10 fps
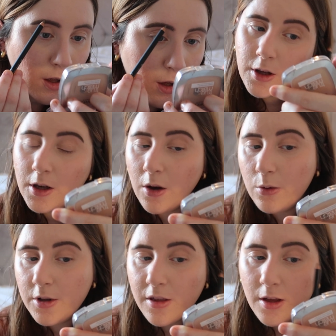The
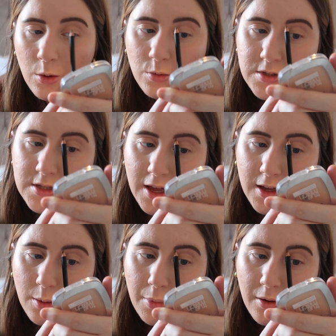only thing I would
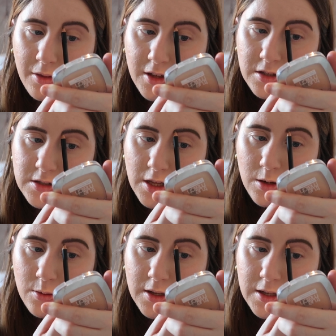say about this
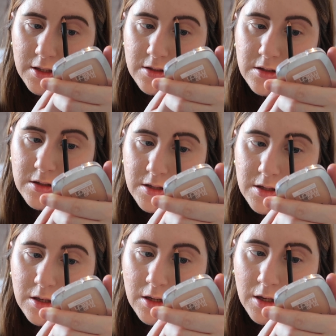though
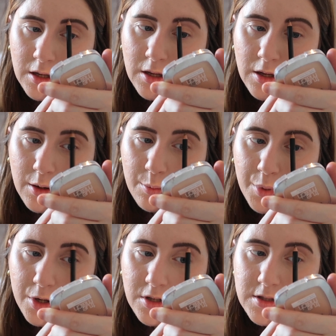is
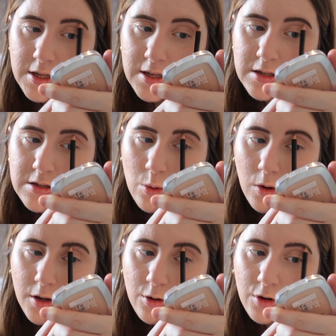because it is
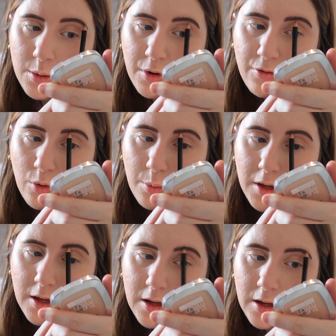quite a creamy
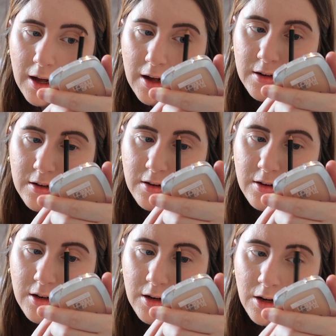formula,
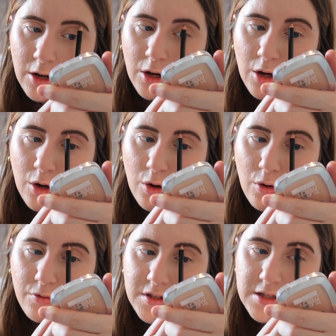and
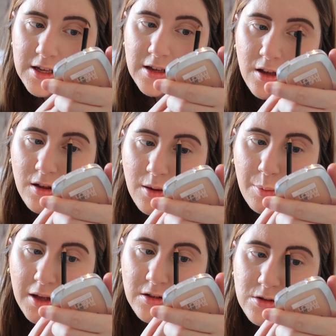obviously the
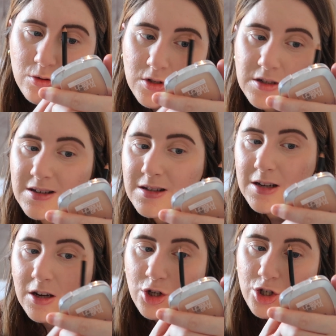pencil doesn't
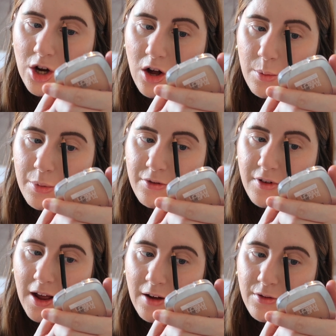stay sharp
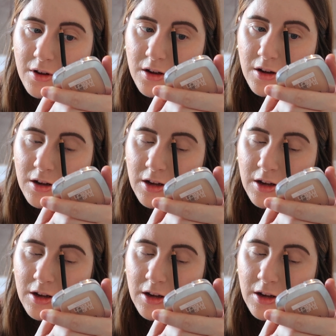forever,